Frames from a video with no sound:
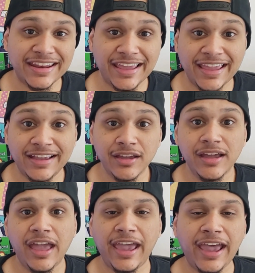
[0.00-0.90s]
egg,
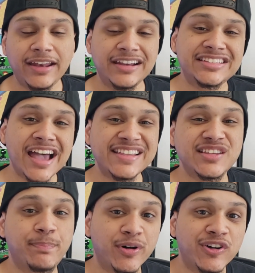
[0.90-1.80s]
and I decided
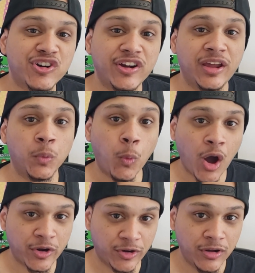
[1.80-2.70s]
to put her in
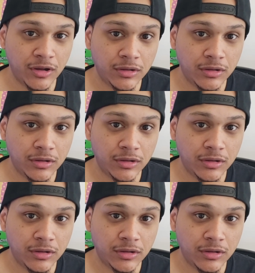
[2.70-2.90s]
water.